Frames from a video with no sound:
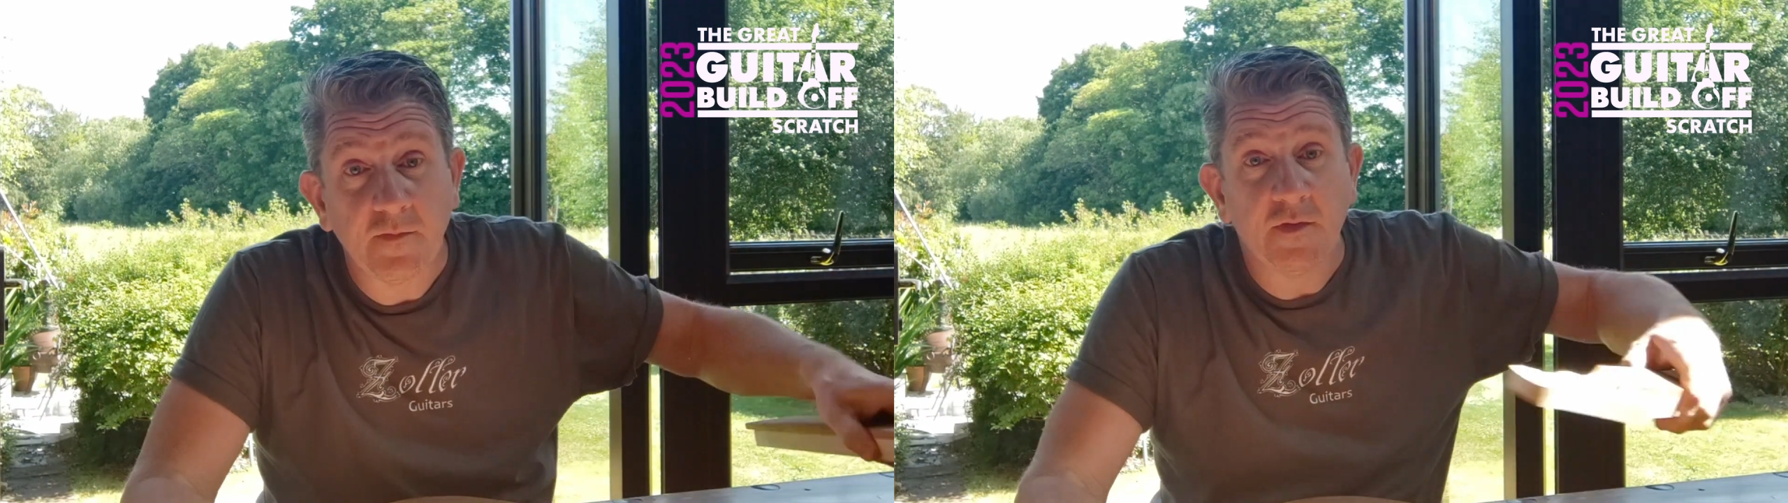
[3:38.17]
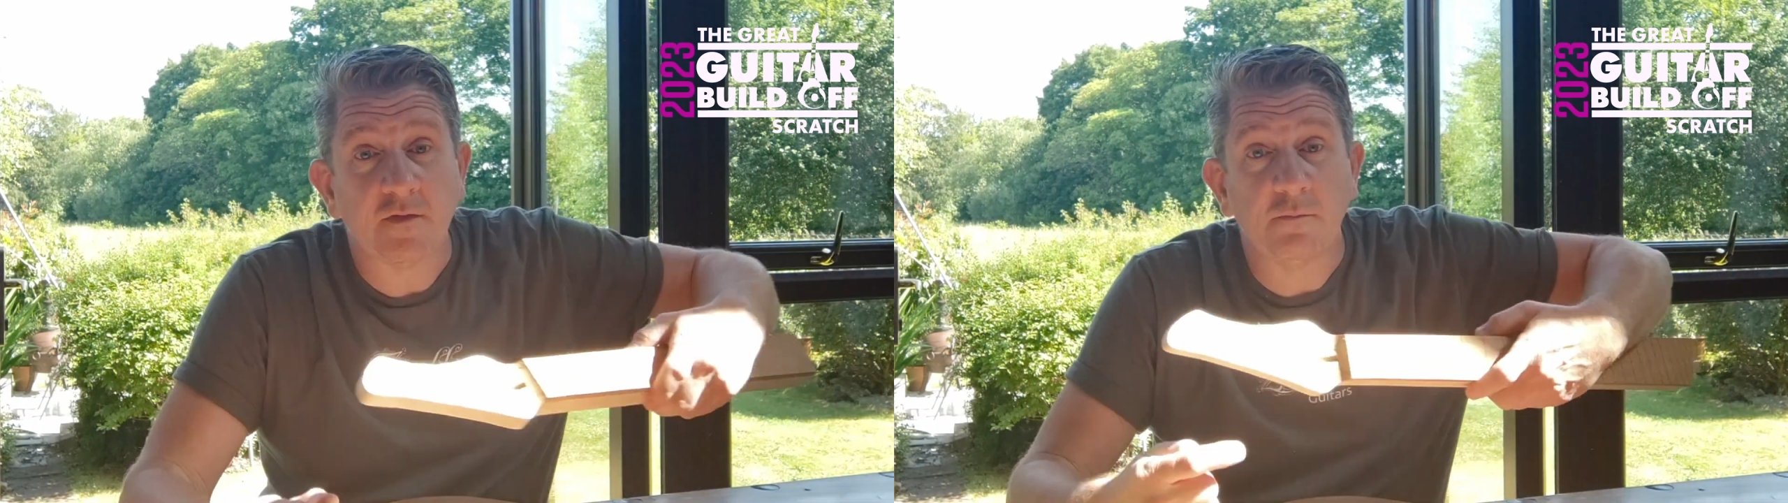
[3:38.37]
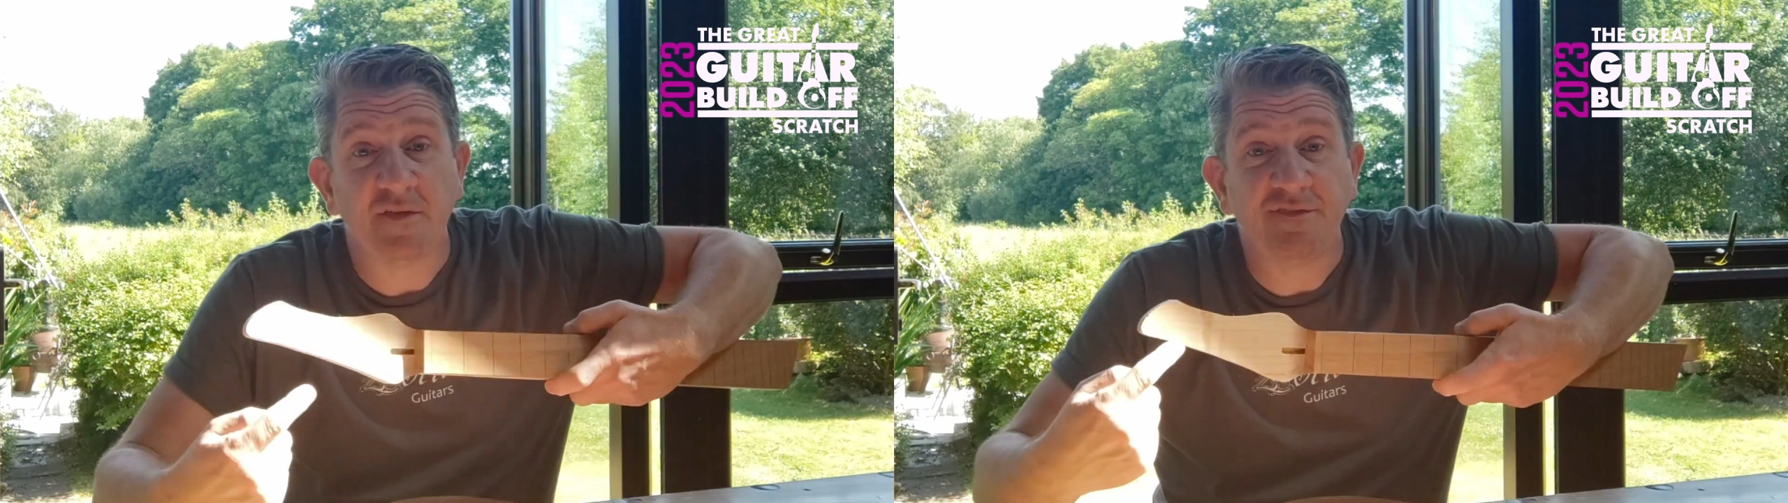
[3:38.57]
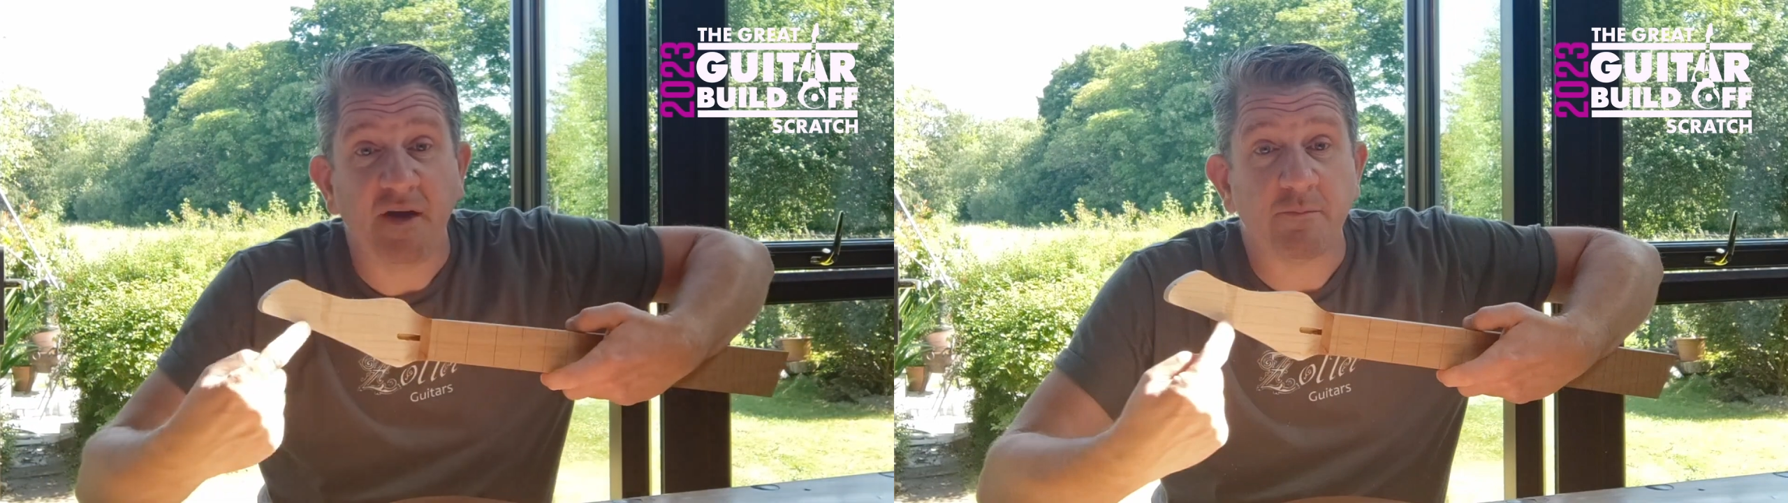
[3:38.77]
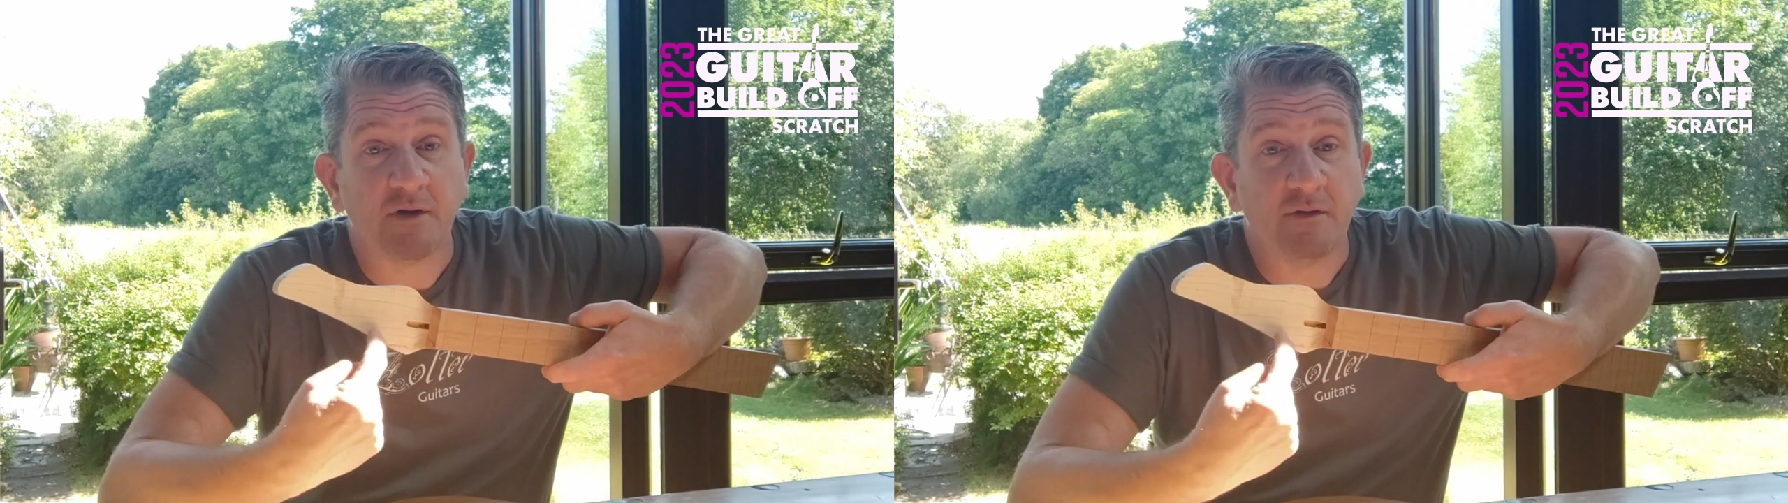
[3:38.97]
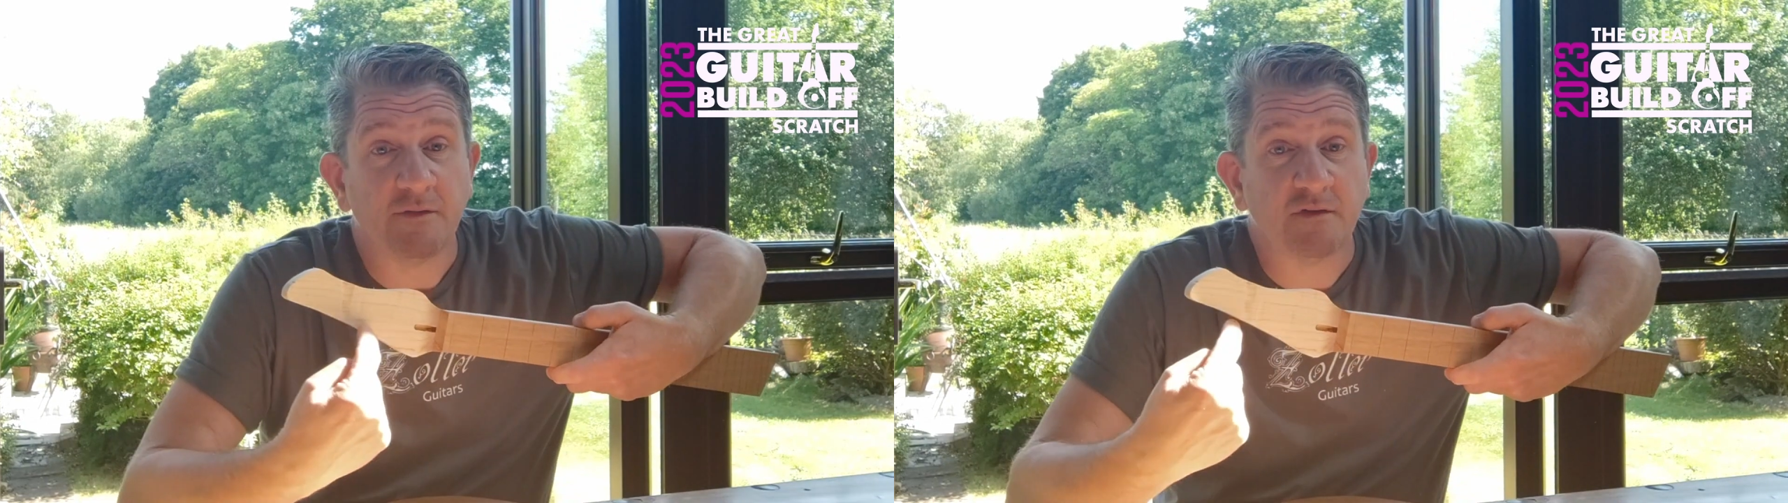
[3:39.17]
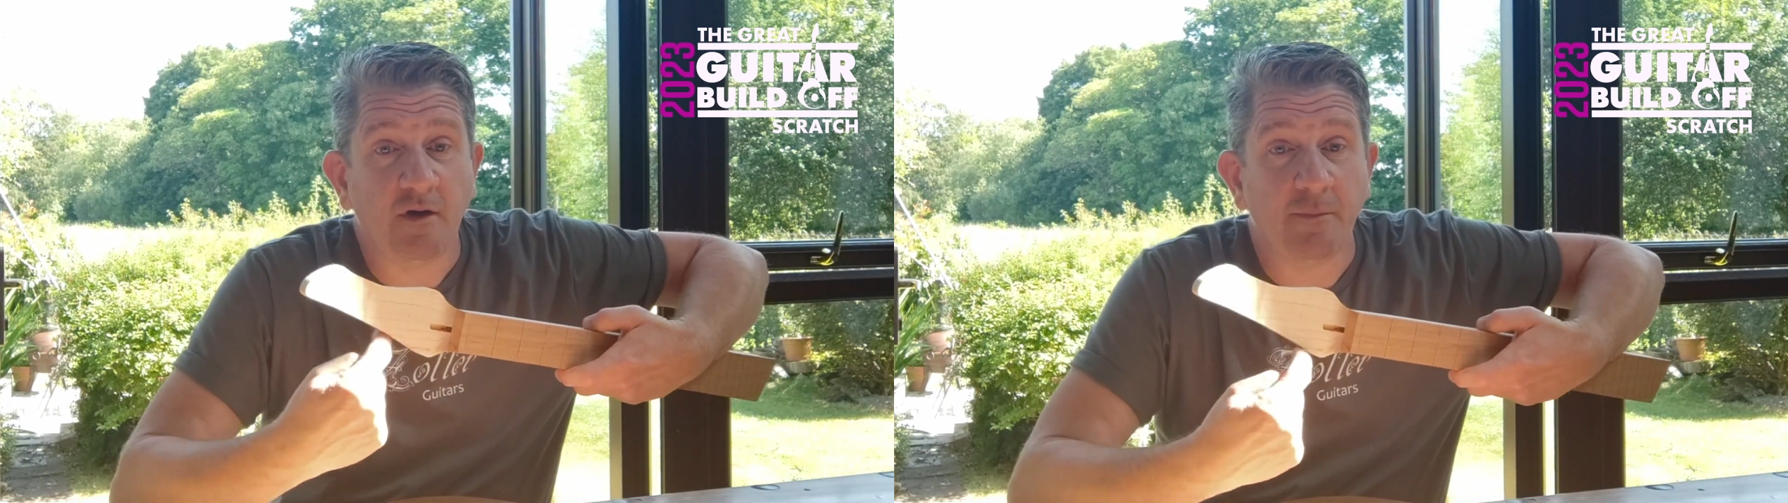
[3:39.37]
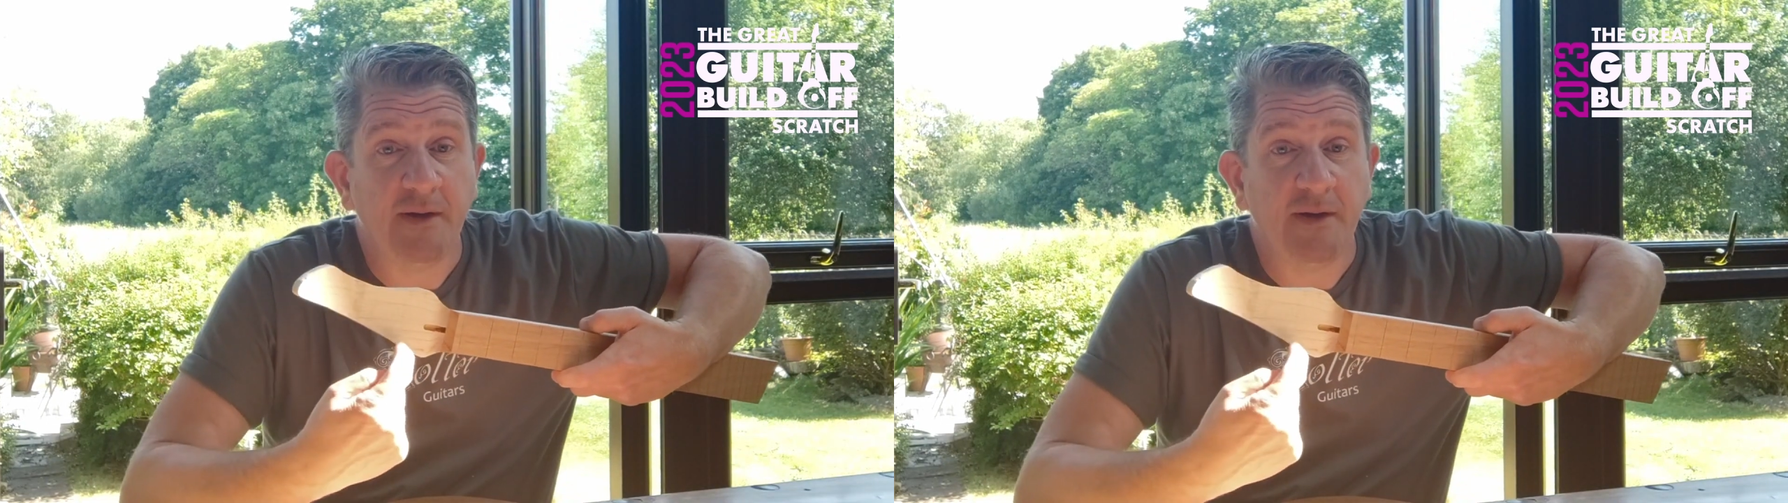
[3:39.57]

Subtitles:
going to be fabric on the top